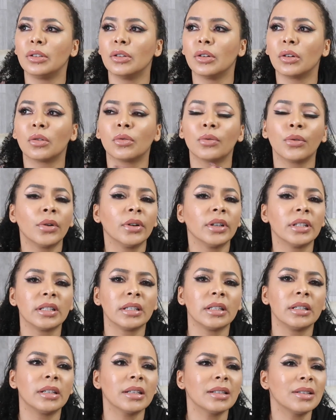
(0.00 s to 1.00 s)
your
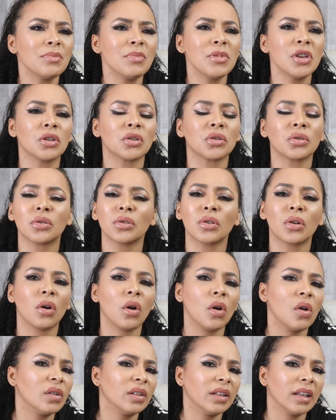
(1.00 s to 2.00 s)
quarantine doesn't mean you shouldn't
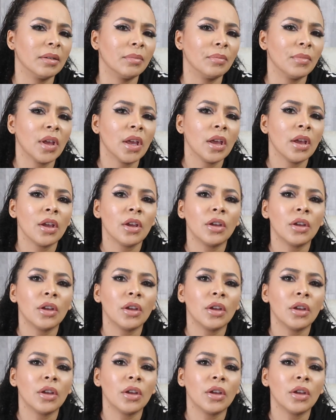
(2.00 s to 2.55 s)
call them,